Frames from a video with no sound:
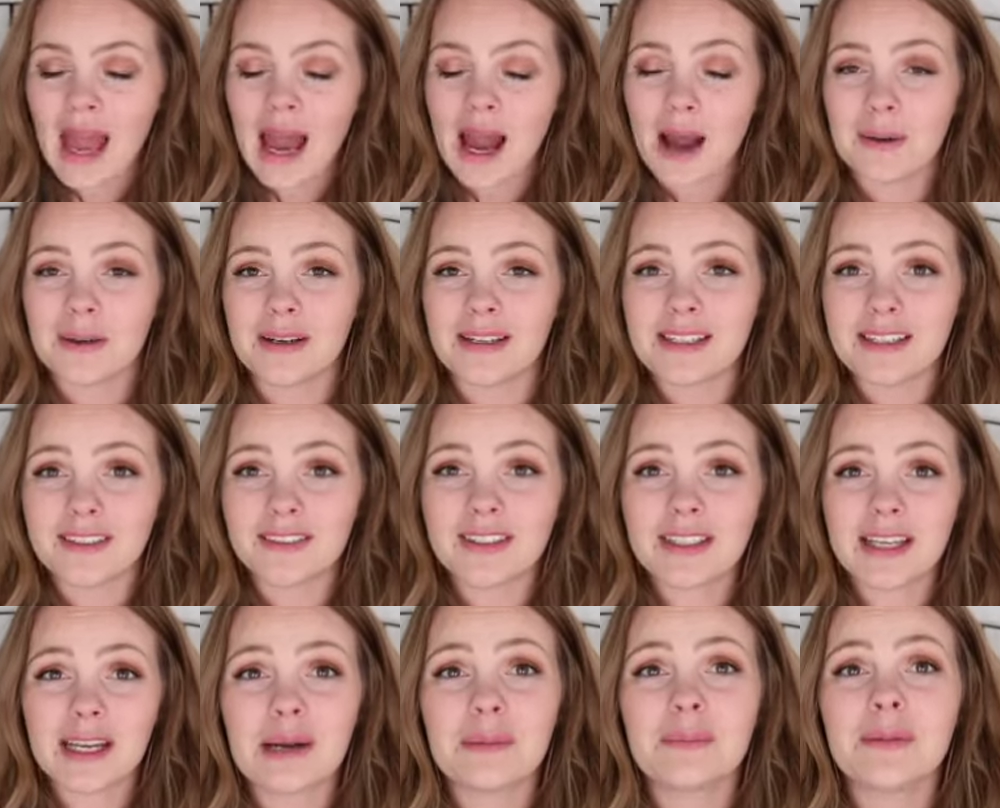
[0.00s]
I'm gonna tilt
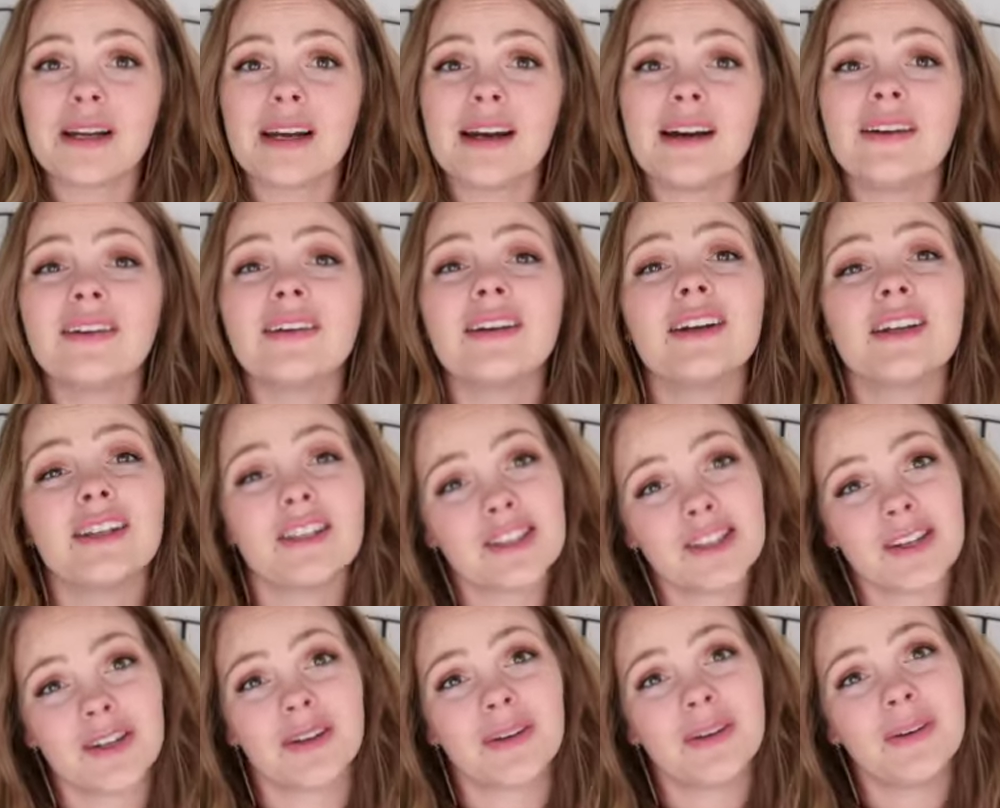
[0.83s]
the camera down and
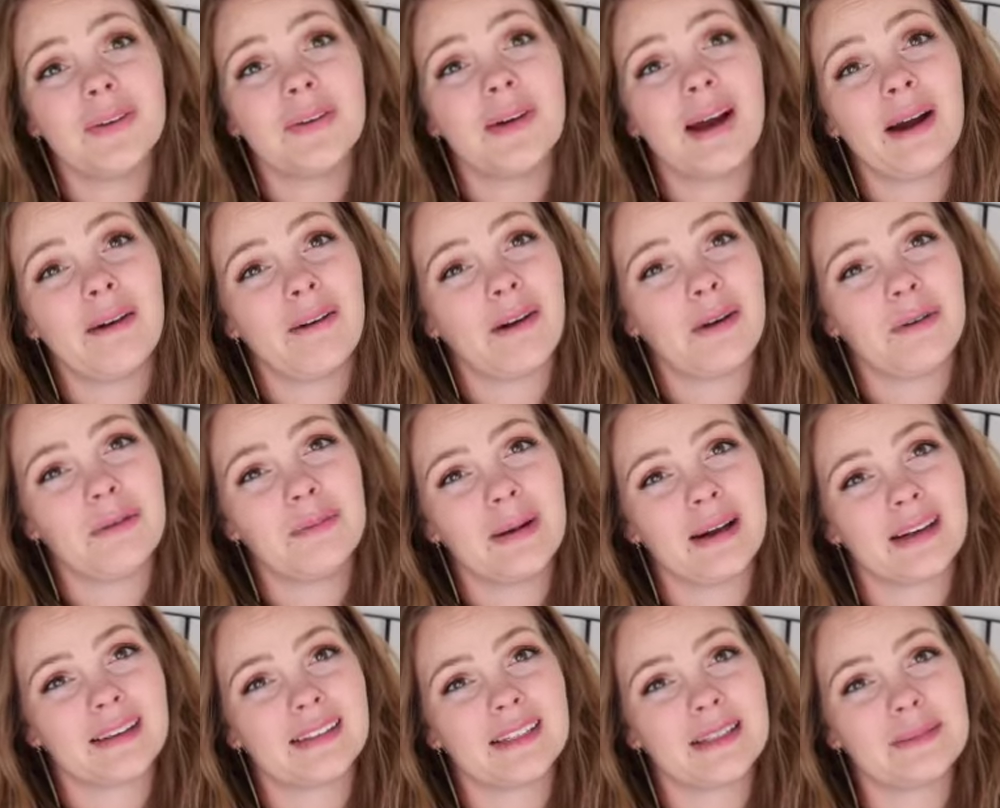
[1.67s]
show you how I would
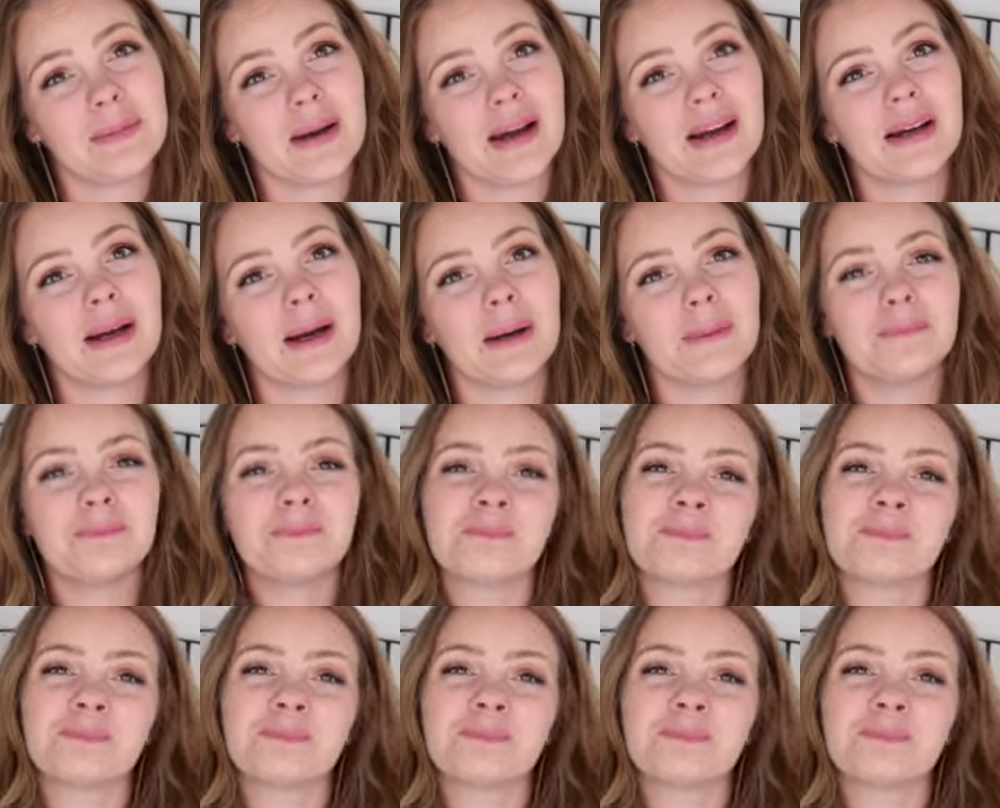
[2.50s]
pack this bag up.